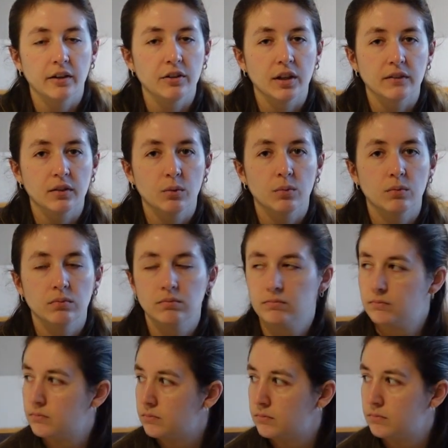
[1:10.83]
They
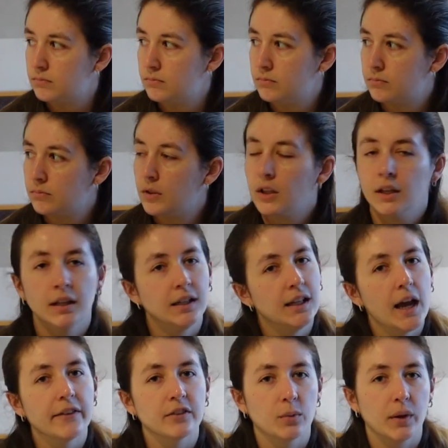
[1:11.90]

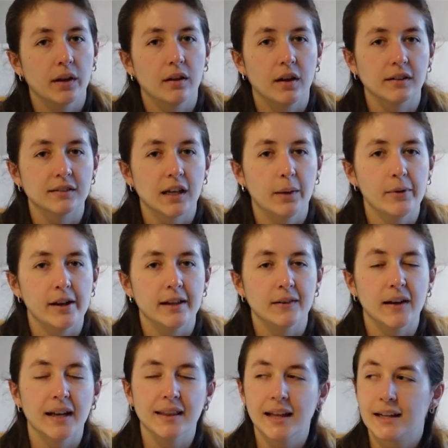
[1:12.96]
have to wait a long time
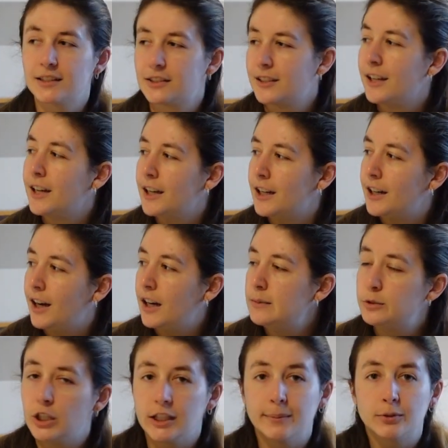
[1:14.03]
anyway. That's
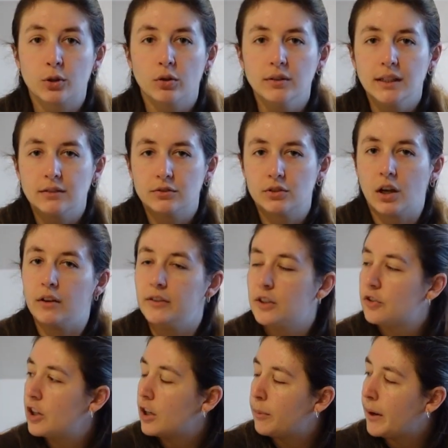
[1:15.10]
Jacob's cold that's resolving.
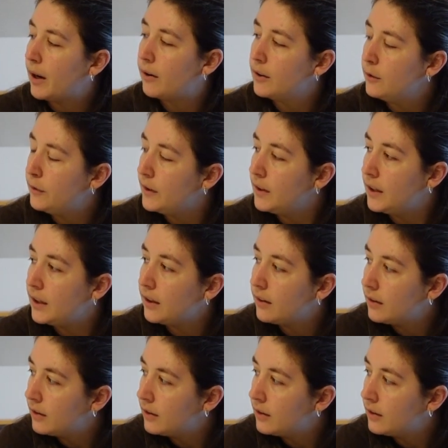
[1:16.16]
Jacob, how are you feeling?